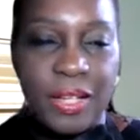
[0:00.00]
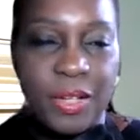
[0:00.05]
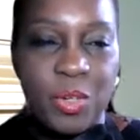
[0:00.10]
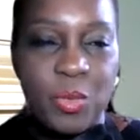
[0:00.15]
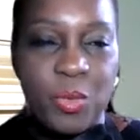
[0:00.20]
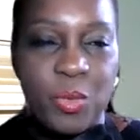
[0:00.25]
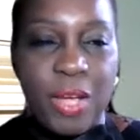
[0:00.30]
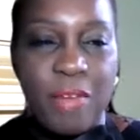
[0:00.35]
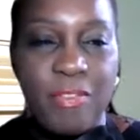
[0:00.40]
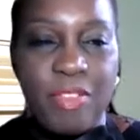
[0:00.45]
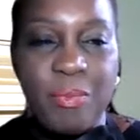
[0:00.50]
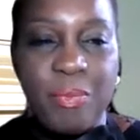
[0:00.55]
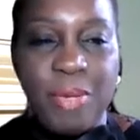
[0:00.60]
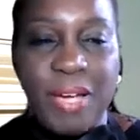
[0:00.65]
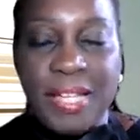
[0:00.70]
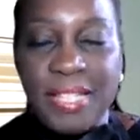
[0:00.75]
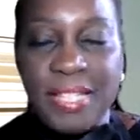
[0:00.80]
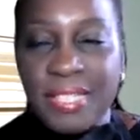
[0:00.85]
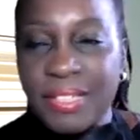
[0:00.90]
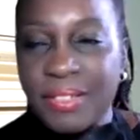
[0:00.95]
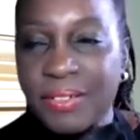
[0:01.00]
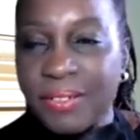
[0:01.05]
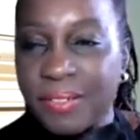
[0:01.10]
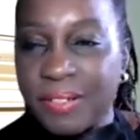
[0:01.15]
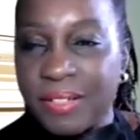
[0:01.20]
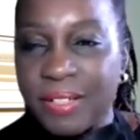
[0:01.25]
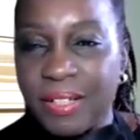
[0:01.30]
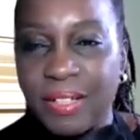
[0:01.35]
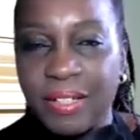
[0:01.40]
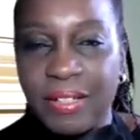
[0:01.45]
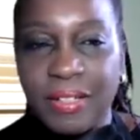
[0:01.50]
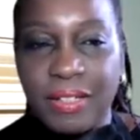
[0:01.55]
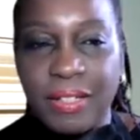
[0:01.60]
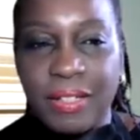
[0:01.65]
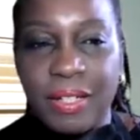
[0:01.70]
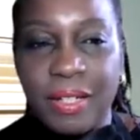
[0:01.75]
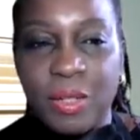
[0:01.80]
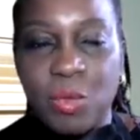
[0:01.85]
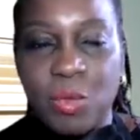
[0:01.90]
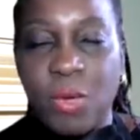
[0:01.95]
We have the pasta cooking.
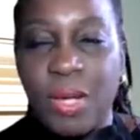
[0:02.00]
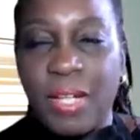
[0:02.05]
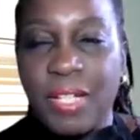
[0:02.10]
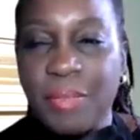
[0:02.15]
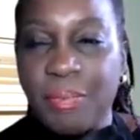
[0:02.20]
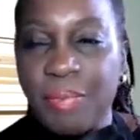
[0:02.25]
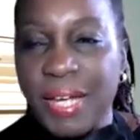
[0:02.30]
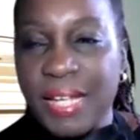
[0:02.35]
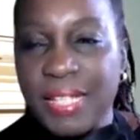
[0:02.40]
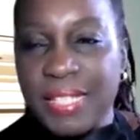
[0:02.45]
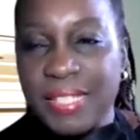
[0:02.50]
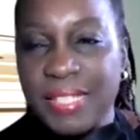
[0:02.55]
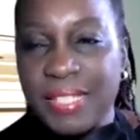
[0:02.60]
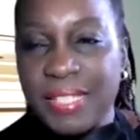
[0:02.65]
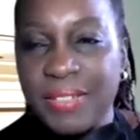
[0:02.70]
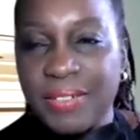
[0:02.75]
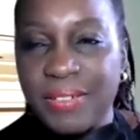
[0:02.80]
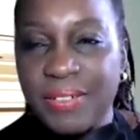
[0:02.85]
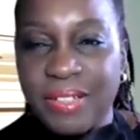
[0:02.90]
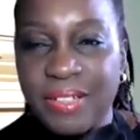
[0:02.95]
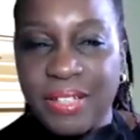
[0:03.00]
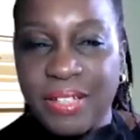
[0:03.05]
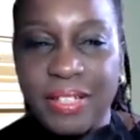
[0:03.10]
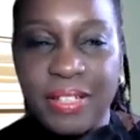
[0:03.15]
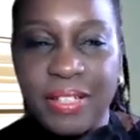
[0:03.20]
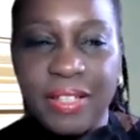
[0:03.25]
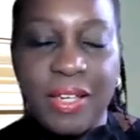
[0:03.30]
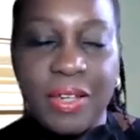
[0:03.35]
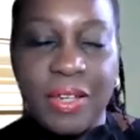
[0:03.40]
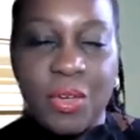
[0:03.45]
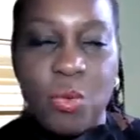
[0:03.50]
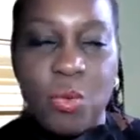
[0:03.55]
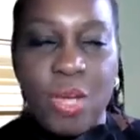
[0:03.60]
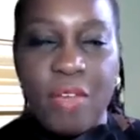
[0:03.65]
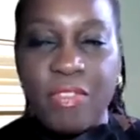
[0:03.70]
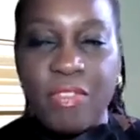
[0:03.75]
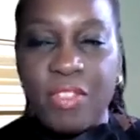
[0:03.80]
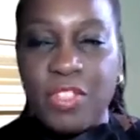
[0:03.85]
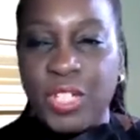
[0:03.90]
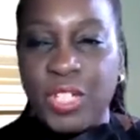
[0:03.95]
While the pasta's cooking, we
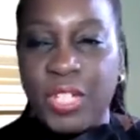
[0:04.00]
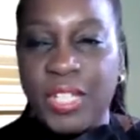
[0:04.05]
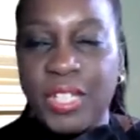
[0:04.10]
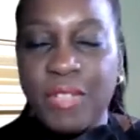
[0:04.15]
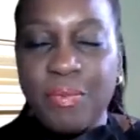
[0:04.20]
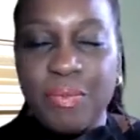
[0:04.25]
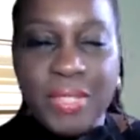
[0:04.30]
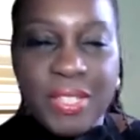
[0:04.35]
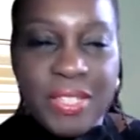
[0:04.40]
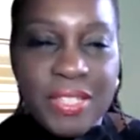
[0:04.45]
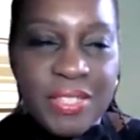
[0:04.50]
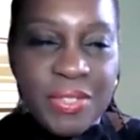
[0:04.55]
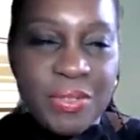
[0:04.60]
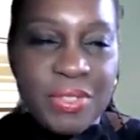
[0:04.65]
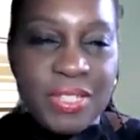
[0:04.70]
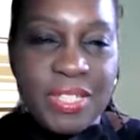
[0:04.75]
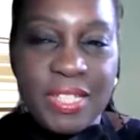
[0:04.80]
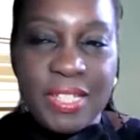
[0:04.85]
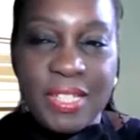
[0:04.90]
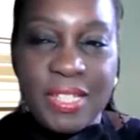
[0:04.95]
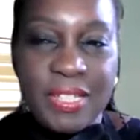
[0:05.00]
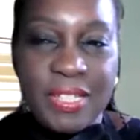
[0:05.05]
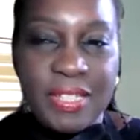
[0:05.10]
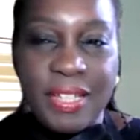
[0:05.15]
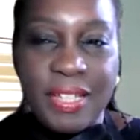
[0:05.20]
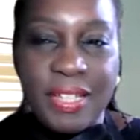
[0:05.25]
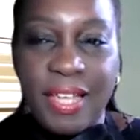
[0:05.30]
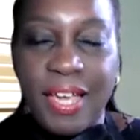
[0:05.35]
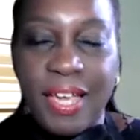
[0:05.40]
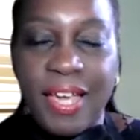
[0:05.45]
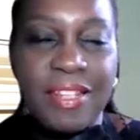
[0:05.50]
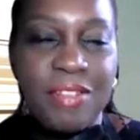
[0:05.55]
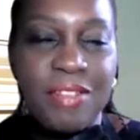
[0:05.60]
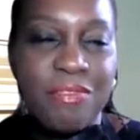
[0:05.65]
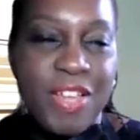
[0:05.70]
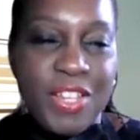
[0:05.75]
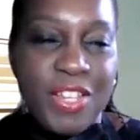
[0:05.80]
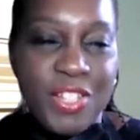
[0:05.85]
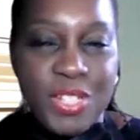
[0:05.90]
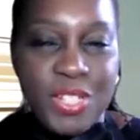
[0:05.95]
have the chicken being sauteed and the
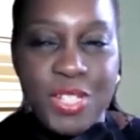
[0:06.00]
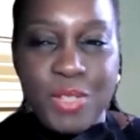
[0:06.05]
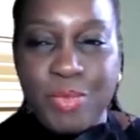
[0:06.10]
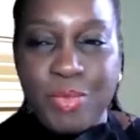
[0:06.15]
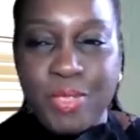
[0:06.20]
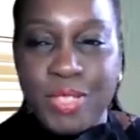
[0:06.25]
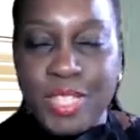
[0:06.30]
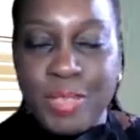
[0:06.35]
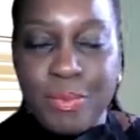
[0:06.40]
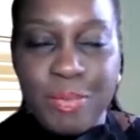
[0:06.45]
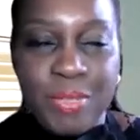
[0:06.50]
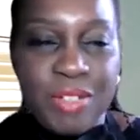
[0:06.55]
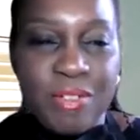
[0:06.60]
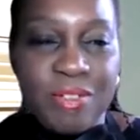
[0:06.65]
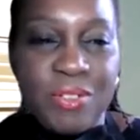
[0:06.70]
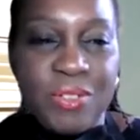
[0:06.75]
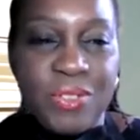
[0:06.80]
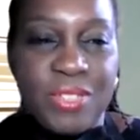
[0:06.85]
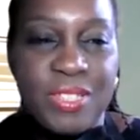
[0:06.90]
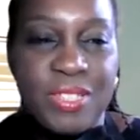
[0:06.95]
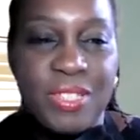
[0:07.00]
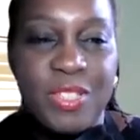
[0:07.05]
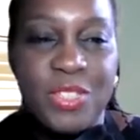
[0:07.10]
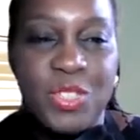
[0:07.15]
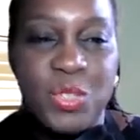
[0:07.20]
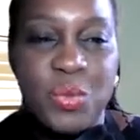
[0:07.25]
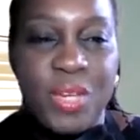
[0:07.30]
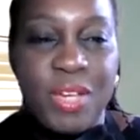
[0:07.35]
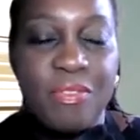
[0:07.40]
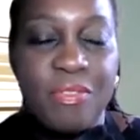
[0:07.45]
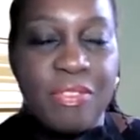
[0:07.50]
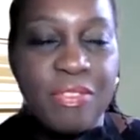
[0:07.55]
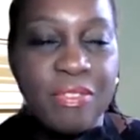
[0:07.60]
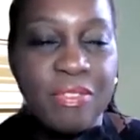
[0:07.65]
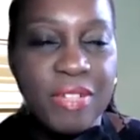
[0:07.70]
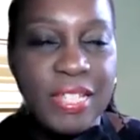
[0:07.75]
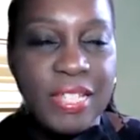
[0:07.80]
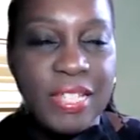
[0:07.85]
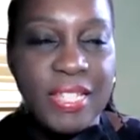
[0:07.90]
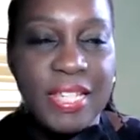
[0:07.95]
vegetables being roasted. So we have
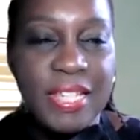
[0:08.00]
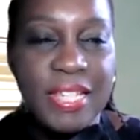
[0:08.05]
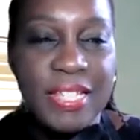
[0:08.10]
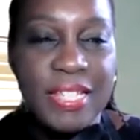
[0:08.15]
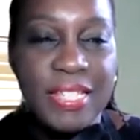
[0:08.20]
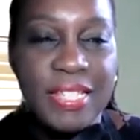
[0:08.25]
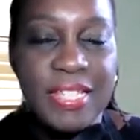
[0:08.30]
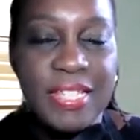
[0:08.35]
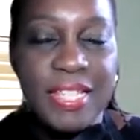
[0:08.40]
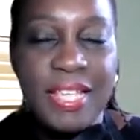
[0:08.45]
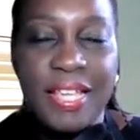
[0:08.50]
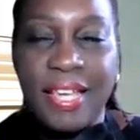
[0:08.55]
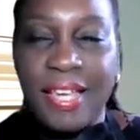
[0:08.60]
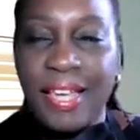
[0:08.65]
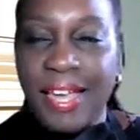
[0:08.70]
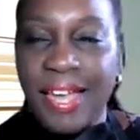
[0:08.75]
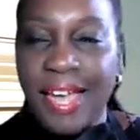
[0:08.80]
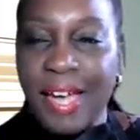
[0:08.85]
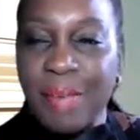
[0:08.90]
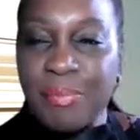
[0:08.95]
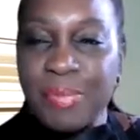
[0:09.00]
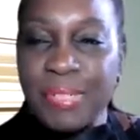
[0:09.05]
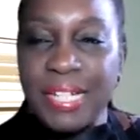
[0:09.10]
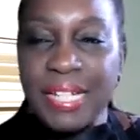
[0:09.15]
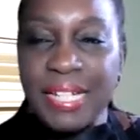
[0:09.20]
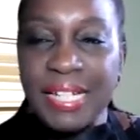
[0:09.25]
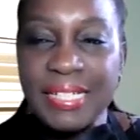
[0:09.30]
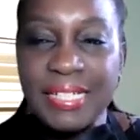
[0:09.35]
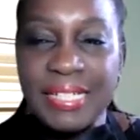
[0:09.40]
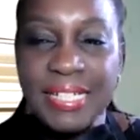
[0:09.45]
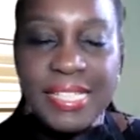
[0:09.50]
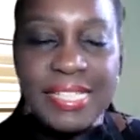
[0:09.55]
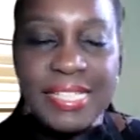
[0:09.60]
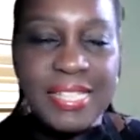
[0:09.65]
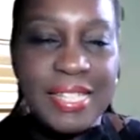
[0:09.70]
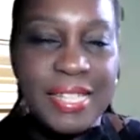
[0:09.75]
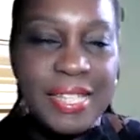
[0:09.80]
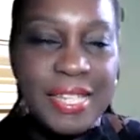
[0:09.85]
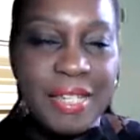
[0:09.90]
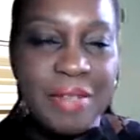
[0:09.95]
three things happening at the
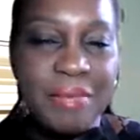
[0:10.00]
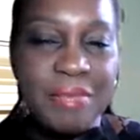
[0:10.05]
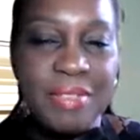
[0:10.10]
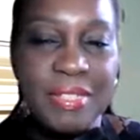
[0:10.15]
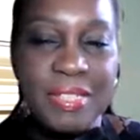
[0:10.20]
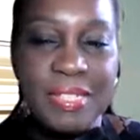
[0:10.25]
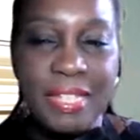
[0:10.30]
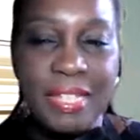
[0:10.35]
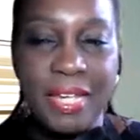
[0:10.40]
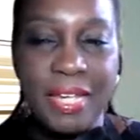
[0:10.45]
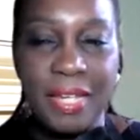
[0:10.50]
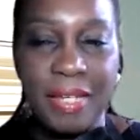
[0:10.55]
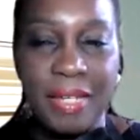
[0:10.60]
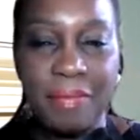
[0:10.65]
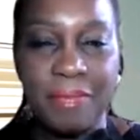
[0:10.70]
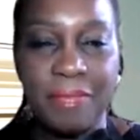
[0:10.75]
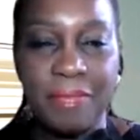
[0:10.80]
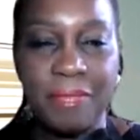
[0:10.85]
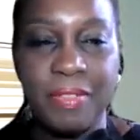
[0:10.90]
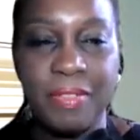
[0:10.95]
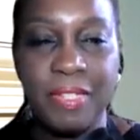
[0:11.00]
same time.